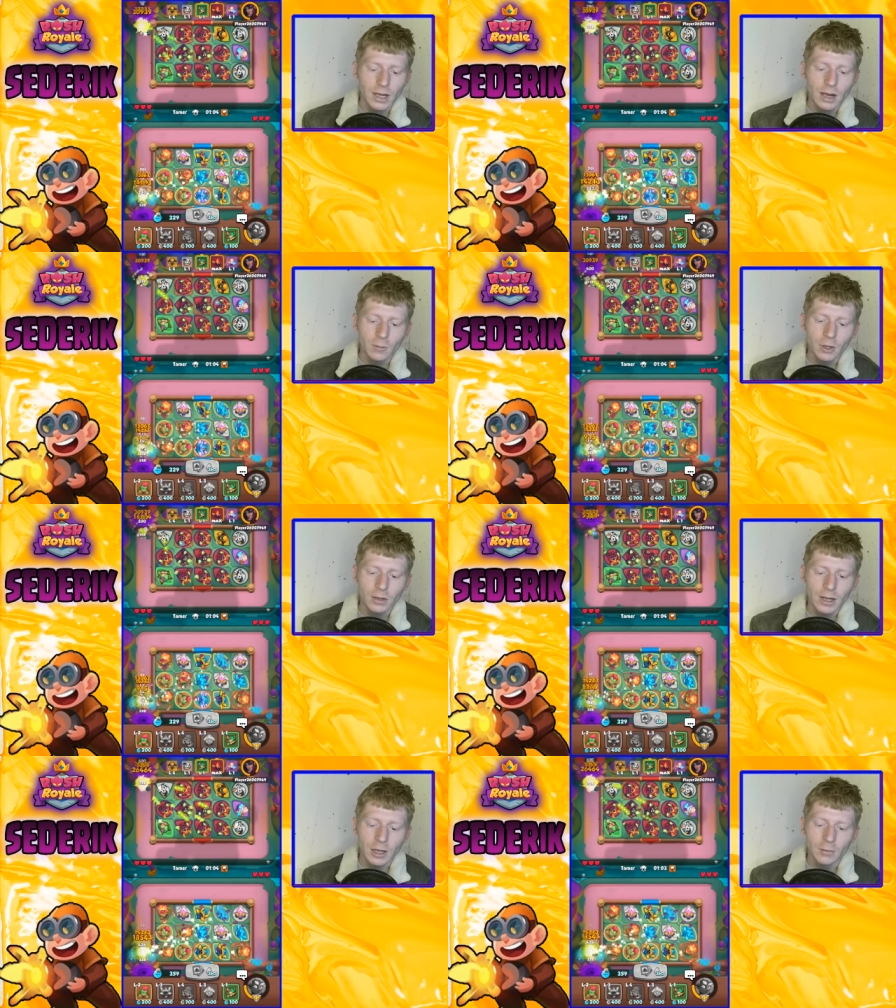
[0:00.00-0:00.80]
We're going to
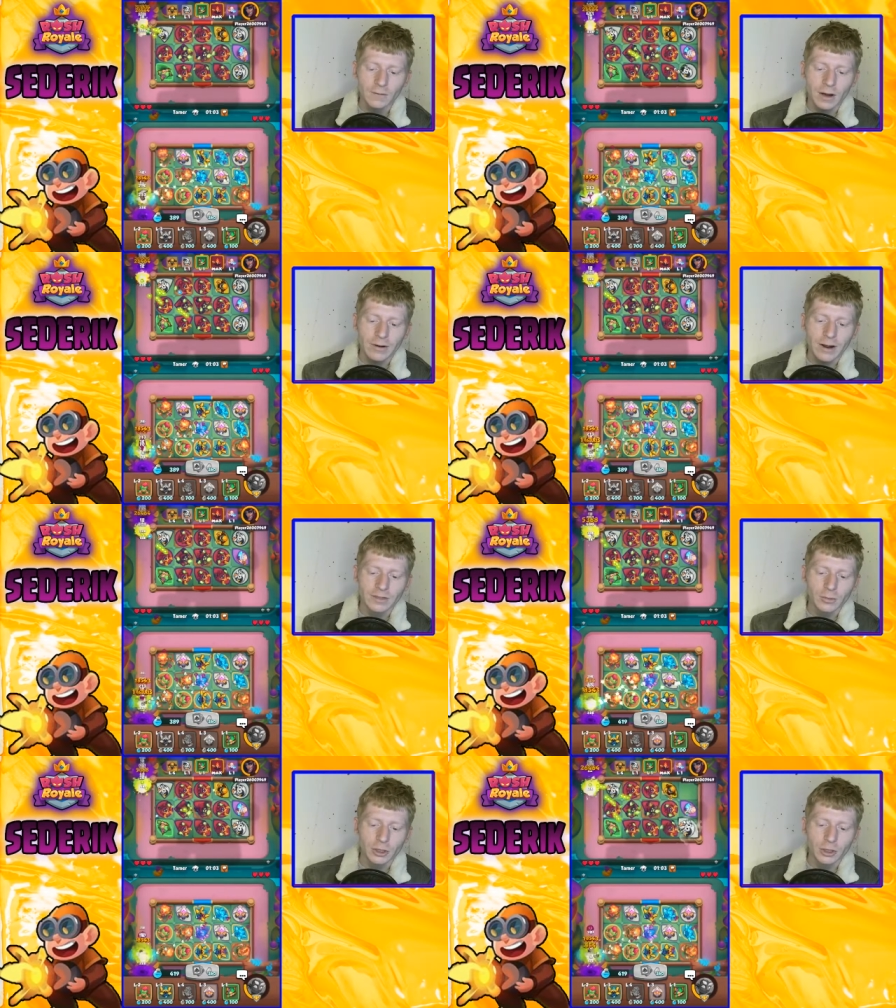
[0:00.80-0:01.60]
get a couple of our
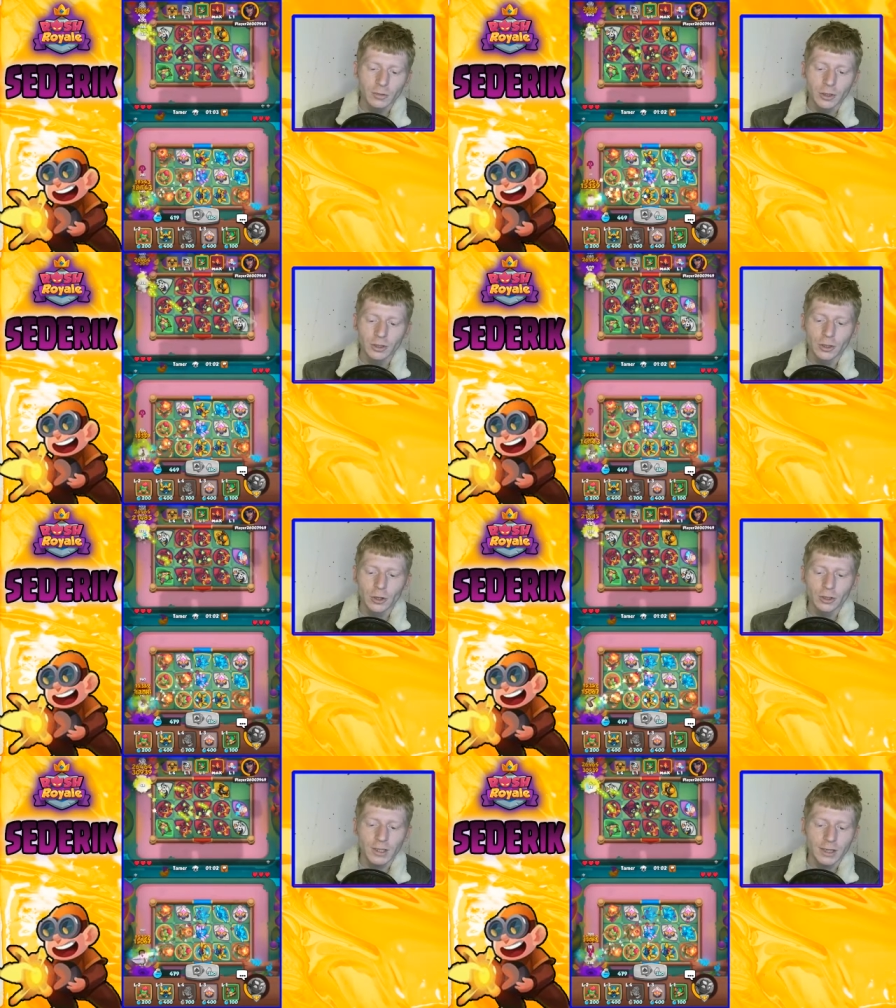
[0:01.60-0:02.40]
Ivies merged up, but not
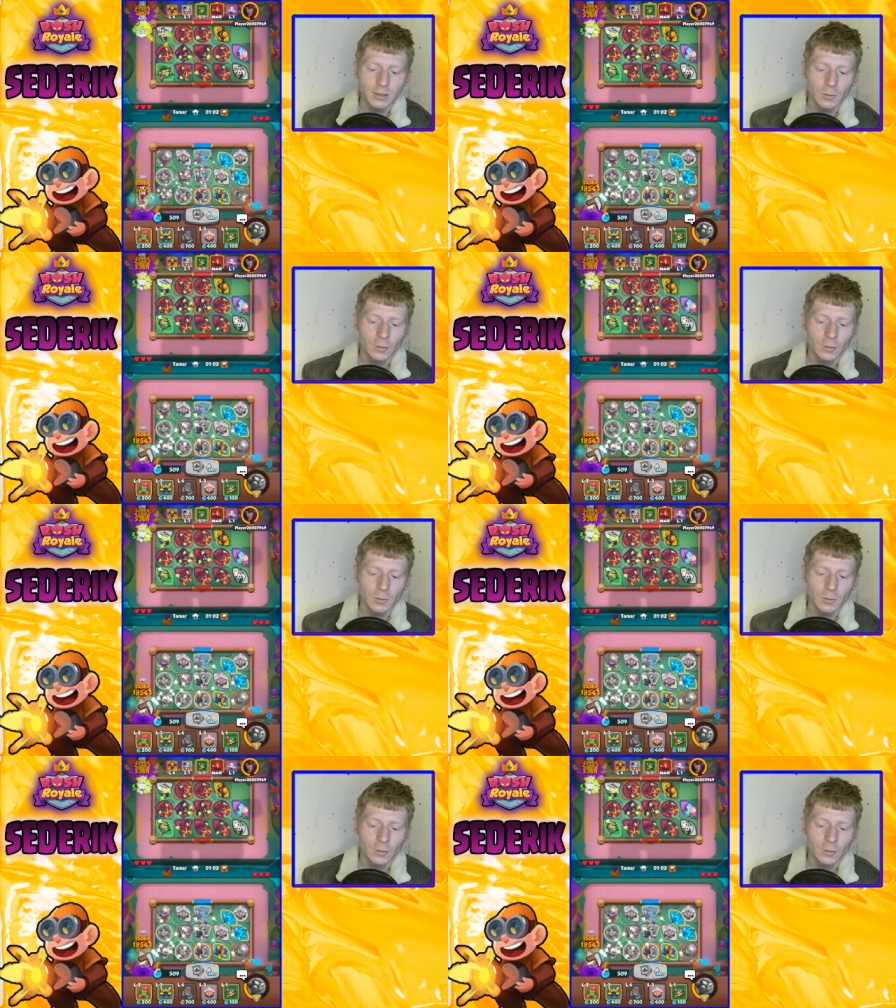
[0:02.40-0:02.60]
yet.